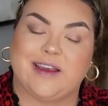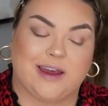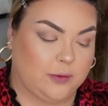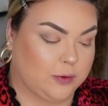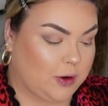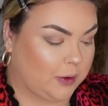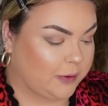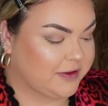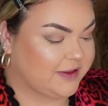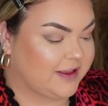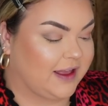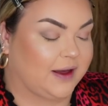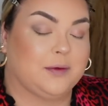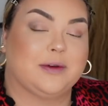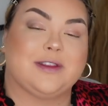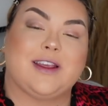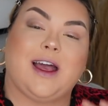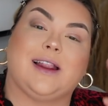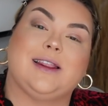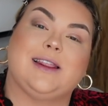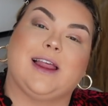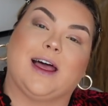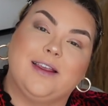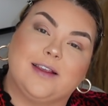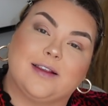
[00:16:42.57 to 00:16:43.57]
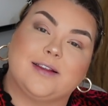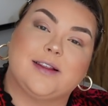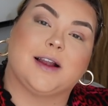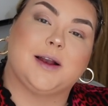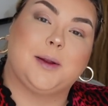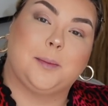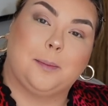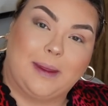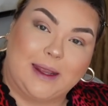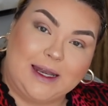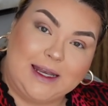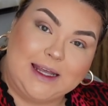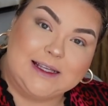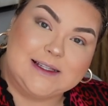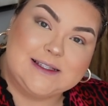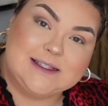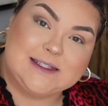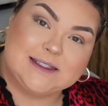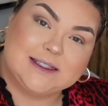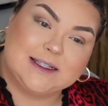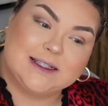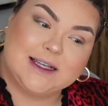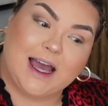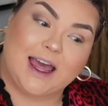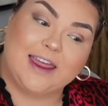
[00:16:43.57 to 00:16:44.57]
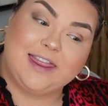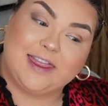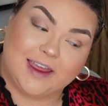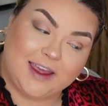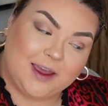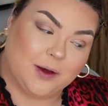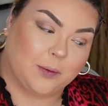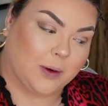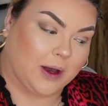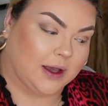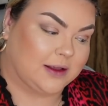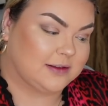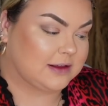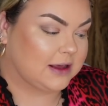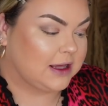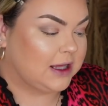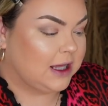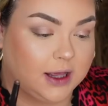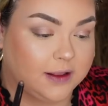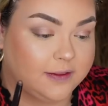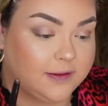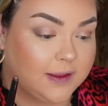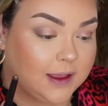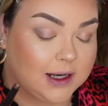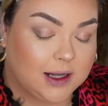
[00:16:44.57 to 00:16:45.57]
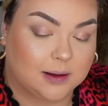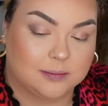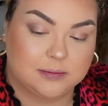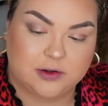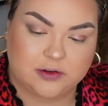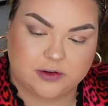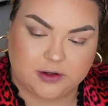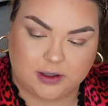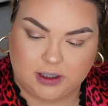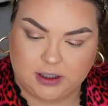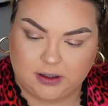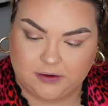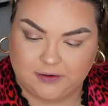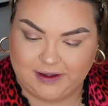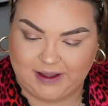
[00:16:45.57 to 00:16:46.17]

it. What was that? Was that less than a minute? I think it was. And then I'm just gonna go